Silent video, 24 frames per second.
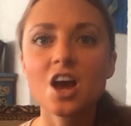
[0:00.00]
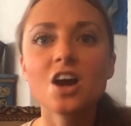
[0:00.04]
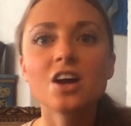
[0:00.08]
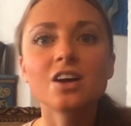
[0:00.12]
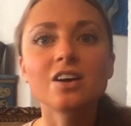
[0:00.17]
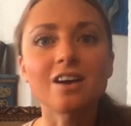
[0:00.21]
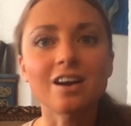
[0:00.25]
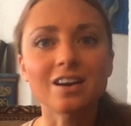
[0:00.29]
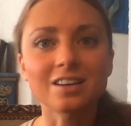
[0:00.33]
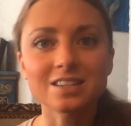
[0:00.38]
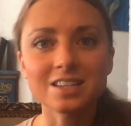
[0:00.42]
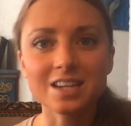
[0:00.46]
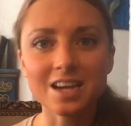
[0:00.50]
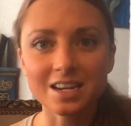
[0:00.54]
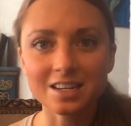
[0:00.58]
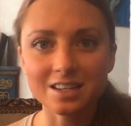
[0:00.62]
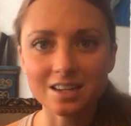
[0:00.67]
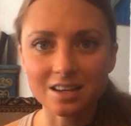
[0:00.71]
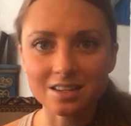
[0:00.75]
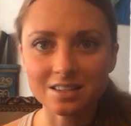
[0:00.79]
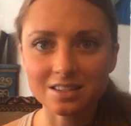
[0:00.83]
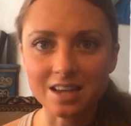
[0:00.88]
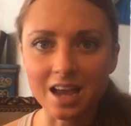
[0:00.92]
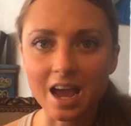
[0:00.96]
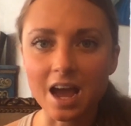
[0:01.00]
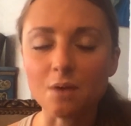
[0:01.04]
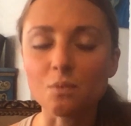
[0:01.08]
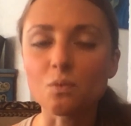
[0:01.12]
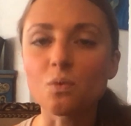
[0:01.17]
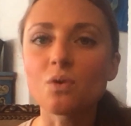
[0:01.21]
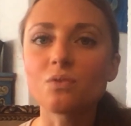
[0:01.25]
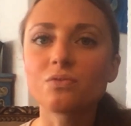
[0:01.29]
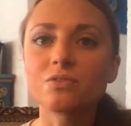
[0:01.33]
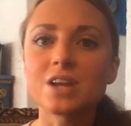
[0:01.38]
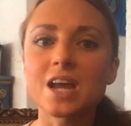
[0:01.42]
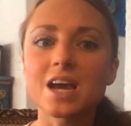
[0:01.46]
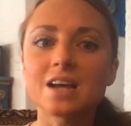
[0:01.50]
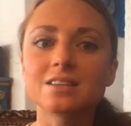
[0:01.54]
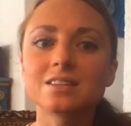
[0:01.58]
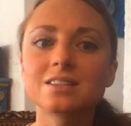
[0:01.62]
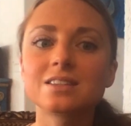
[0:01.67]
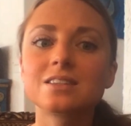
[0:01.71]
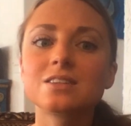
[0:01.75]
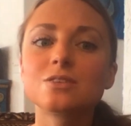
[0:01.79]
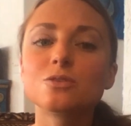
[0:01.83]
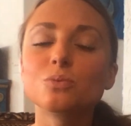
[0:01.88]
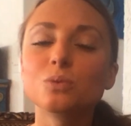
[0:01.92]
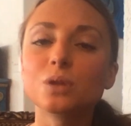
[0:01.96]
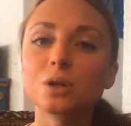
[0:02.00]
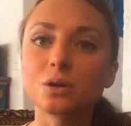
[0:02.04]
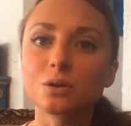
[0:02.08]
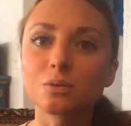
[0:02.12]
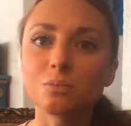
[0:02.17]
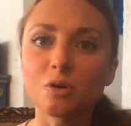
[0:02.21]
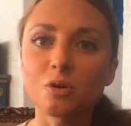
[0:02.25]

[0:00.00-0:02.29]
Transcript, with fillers: Contact us at Wolfnest to learn